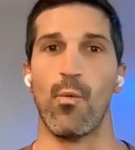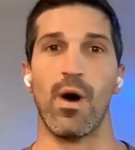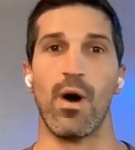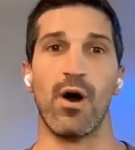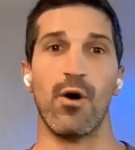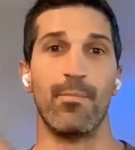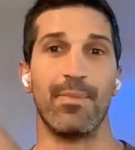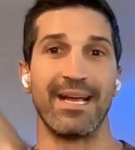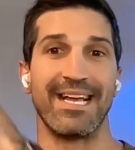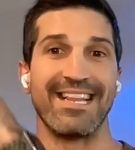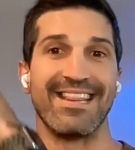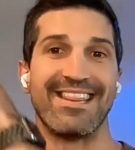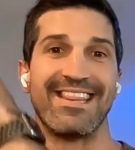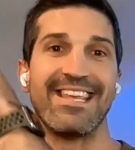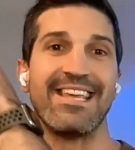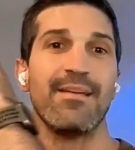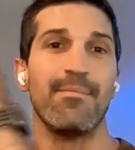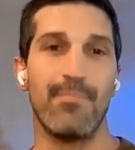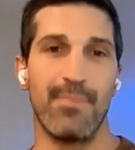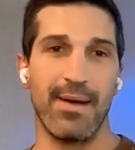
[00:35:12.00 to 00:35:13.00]
while being
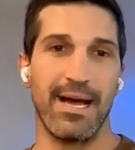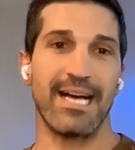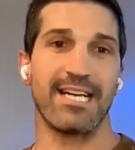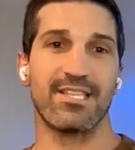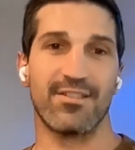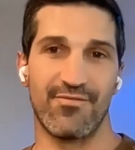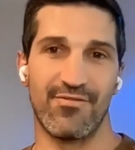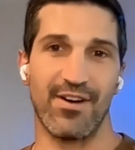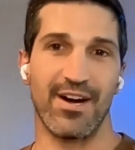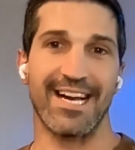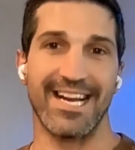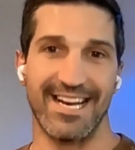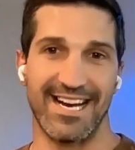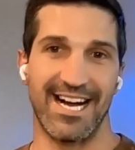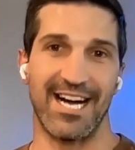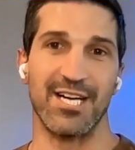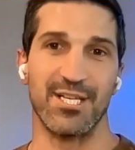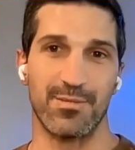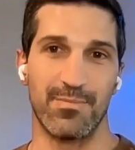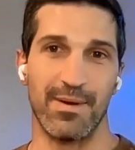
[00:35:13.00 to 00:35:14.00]
the best fucking
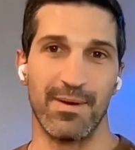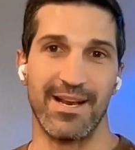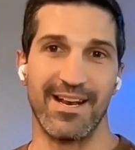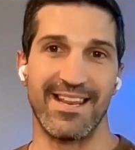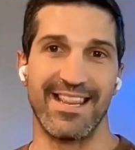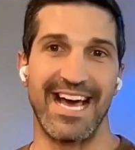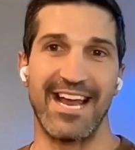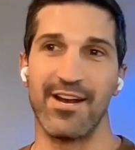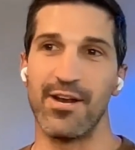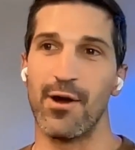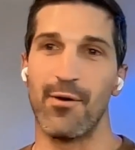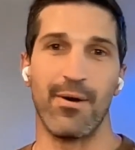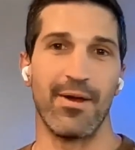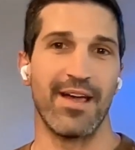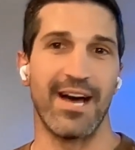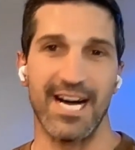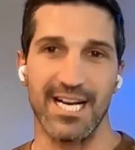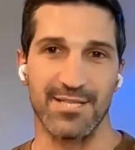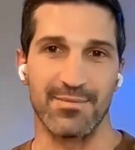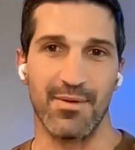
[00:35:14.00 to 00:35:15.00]
husband that no
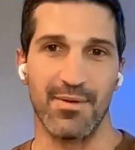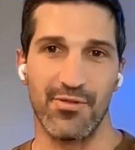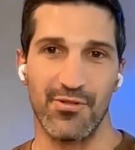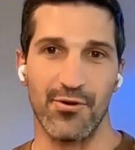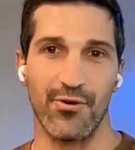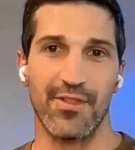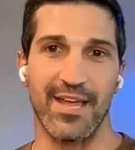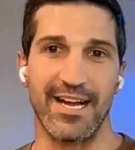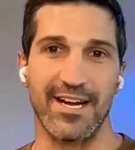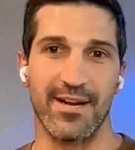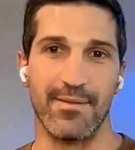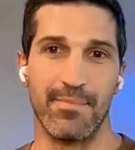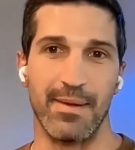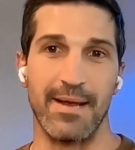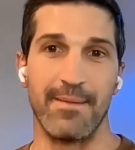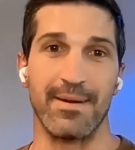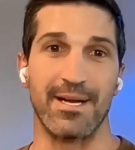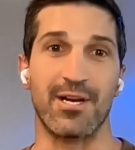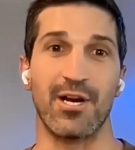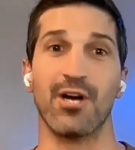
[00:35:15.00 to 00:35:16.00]
other husband thought they could
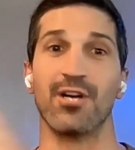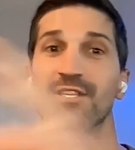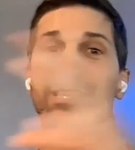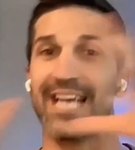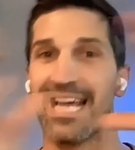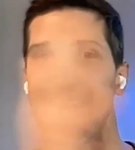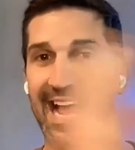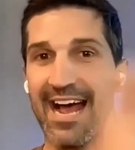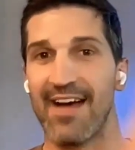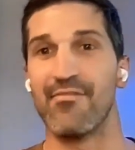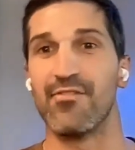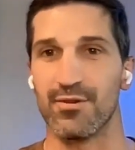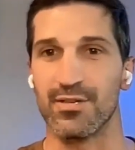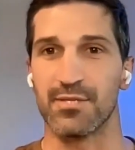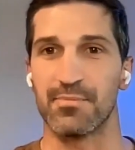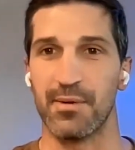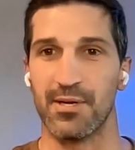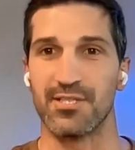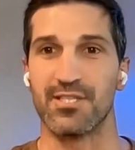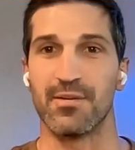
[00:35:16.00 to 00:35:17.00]
be, because they have the
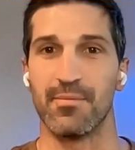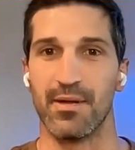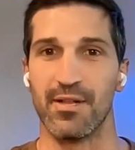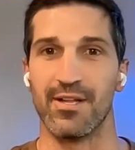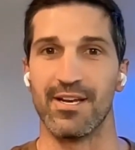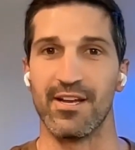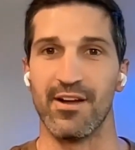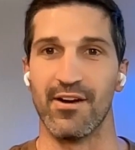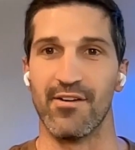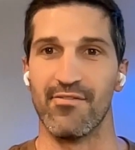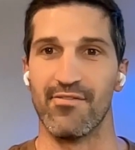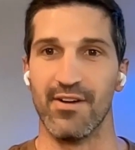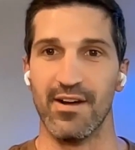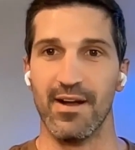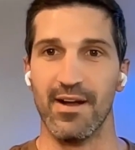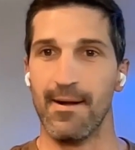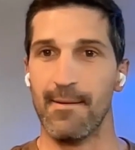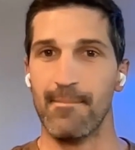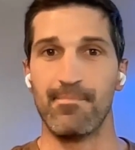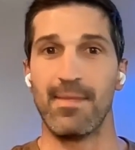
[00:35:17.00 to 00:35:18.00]
responsibility of
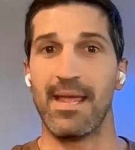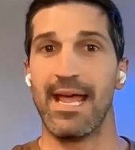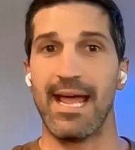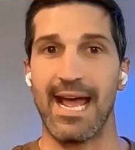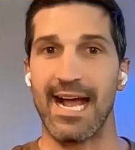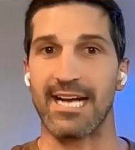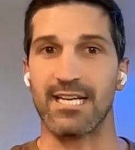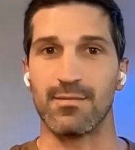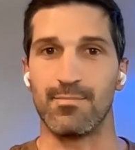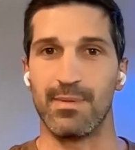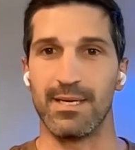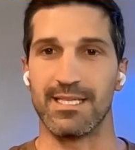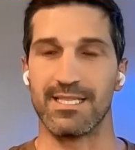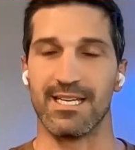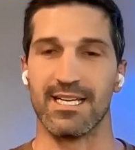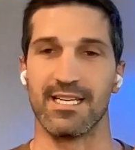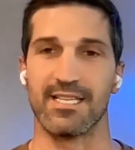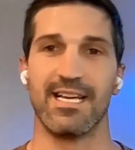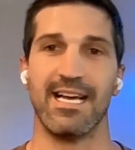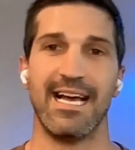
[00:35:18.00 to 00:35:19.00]
X
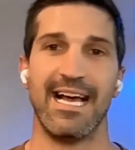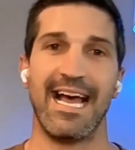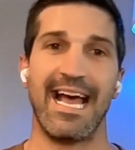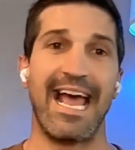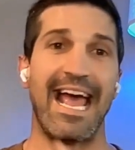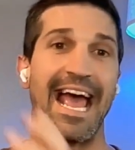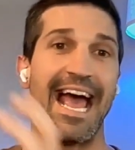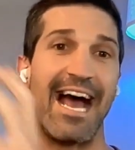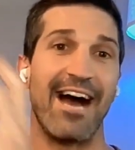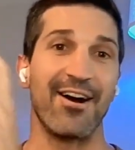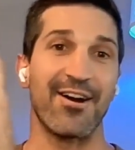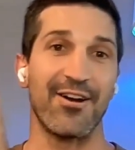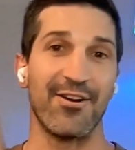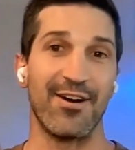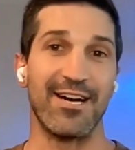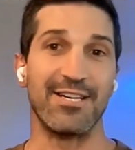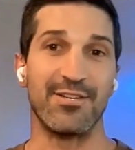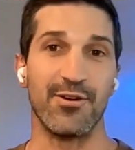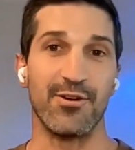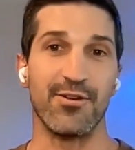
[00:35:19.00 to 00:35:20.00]
business? How can
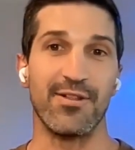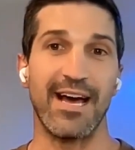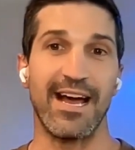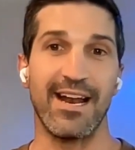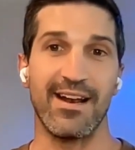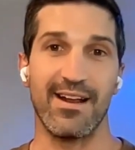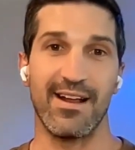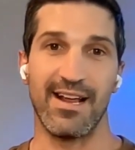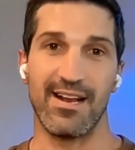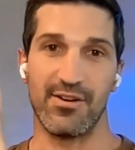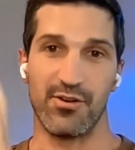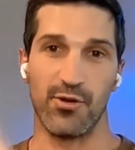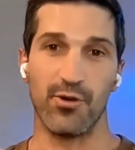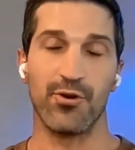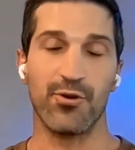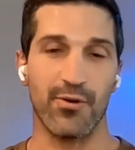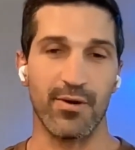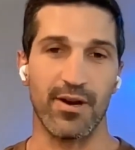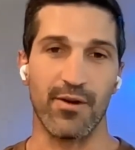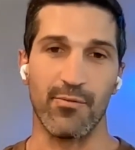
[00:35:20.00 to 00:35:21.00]
I do that? And
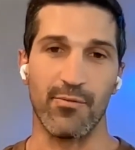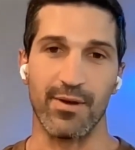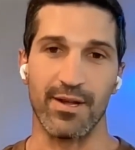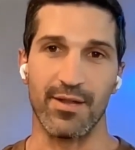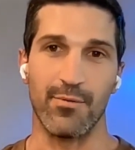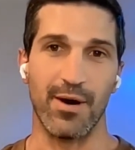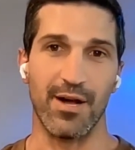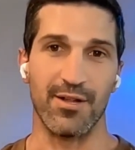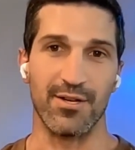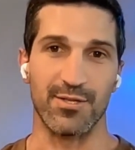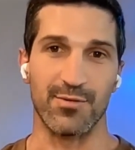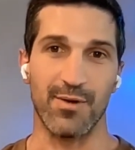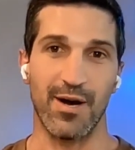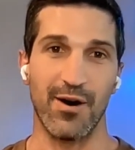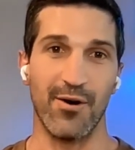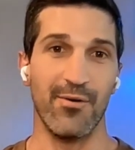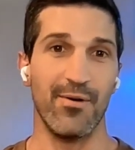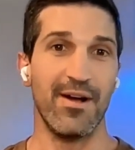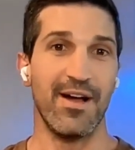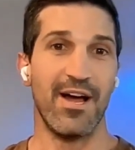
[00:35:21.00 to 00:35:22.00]
you're doing it really well as
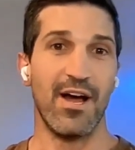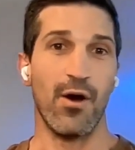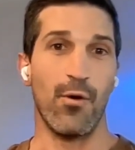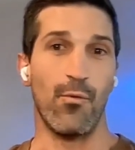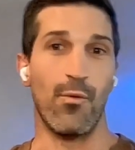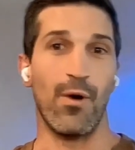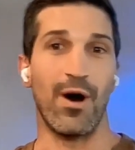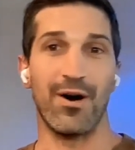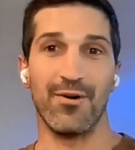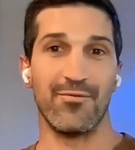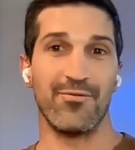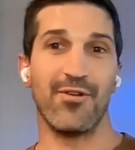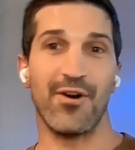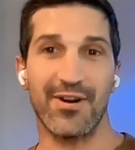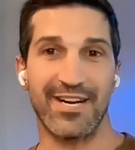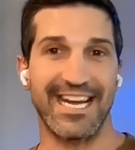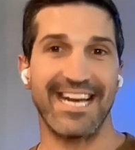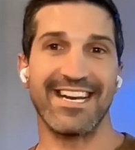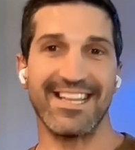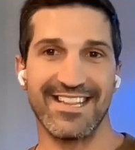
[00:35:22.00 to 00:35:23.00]
well, while
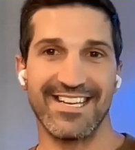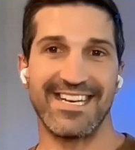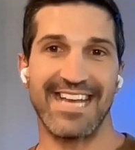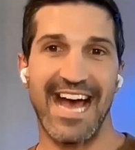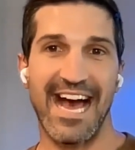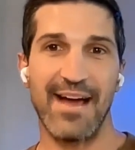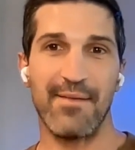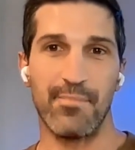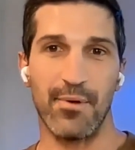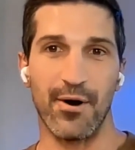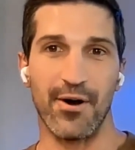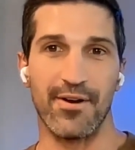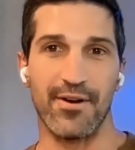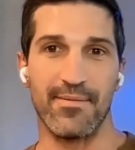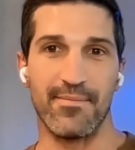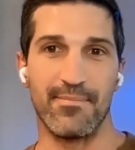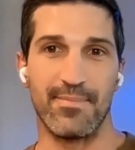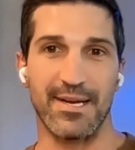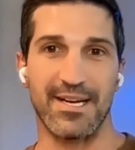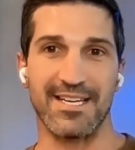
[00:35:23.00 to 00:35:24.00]
not getting the dad bod,
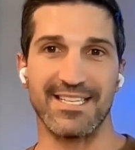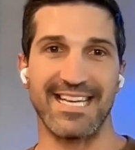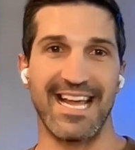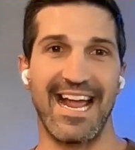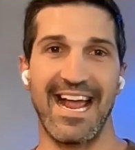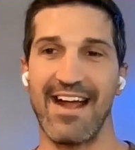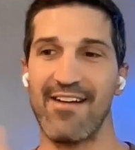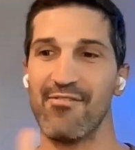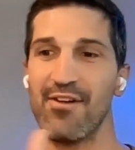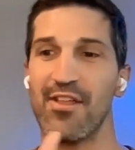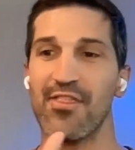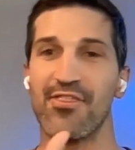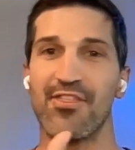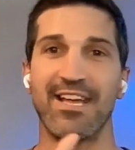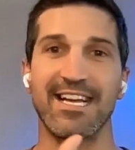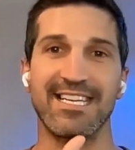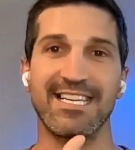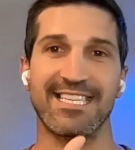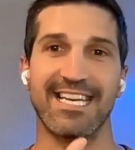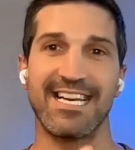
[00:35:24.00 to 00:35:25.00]
because everyone
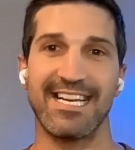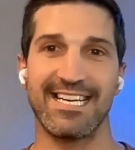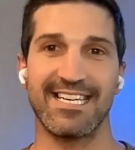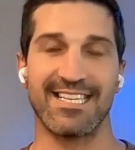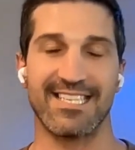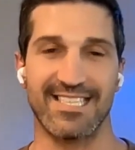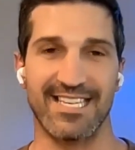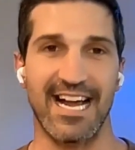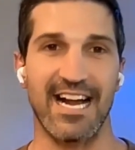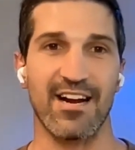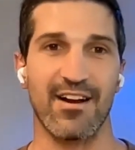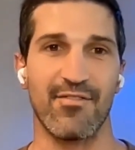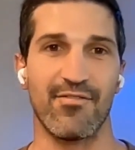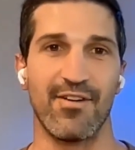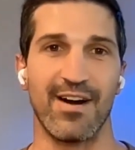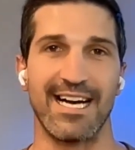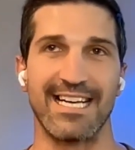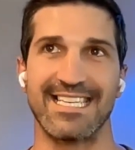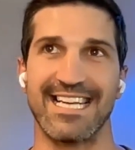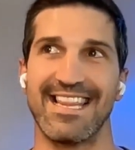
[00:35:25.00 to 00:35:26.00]
thinks they need to
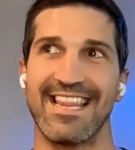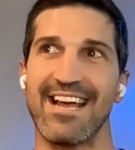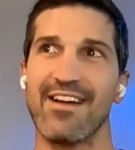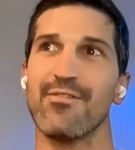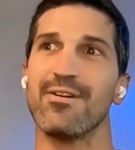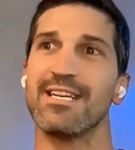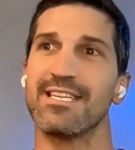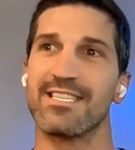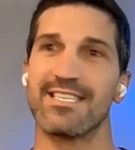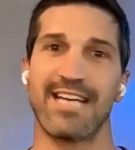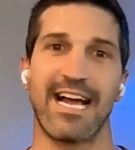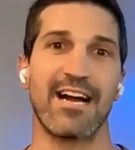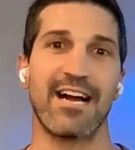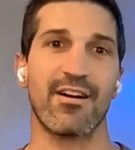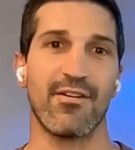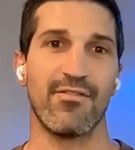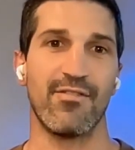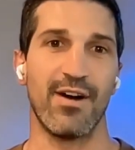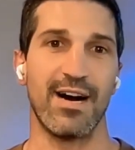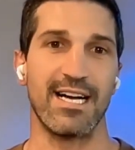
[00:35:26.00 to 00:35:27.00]
sacrifice, and there is
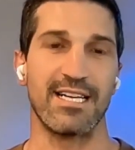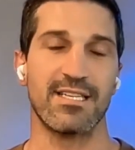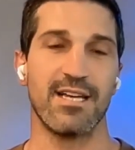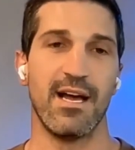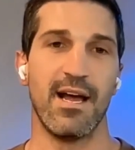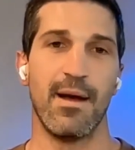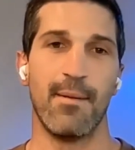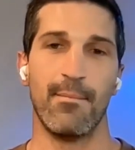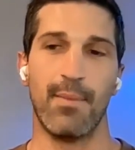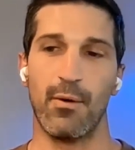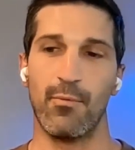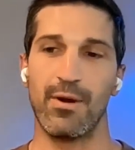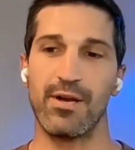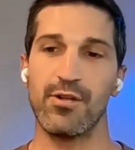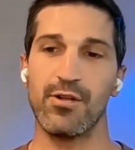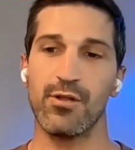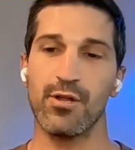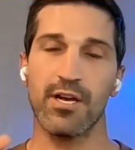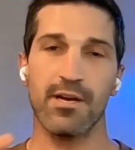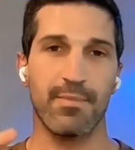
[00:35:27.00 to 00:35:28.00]
sacrifice. But when
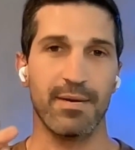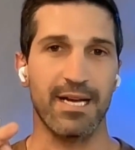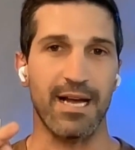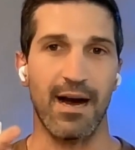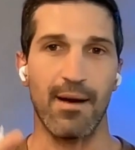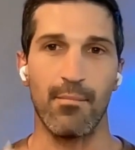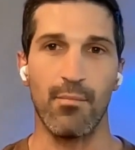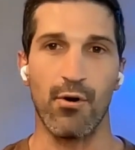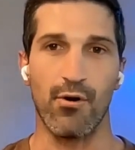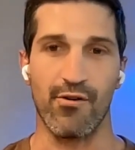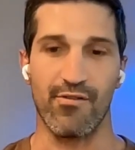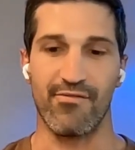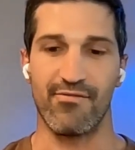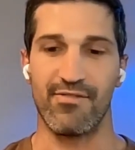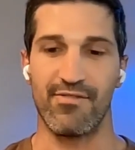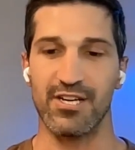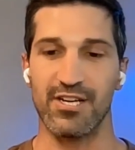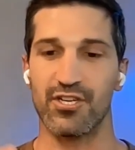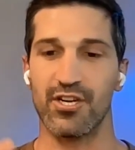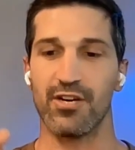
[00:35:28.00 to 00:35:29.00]
you learn to become more
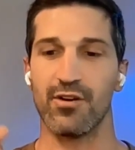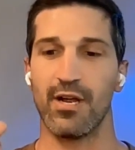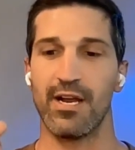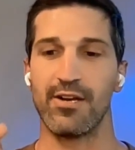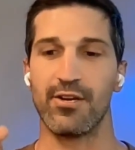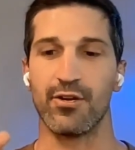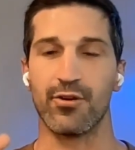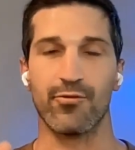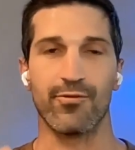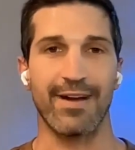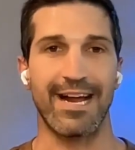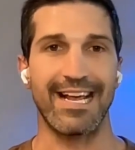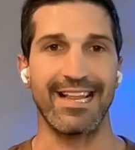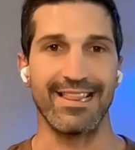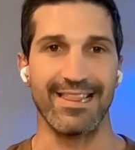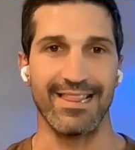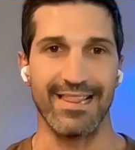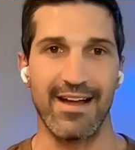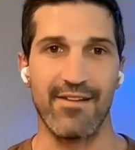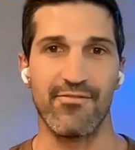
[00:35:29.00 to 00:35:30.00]
efficient and you
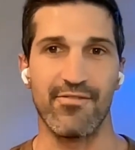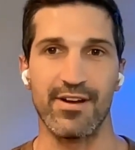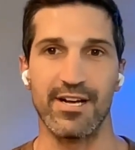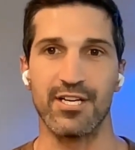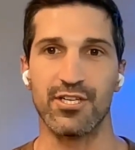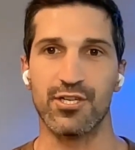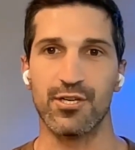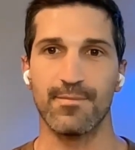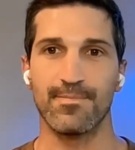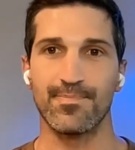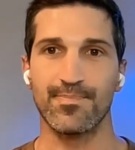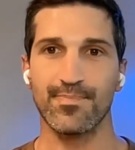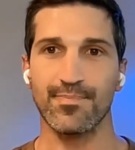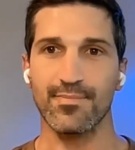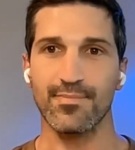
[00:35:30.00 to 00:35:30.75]
create leverage,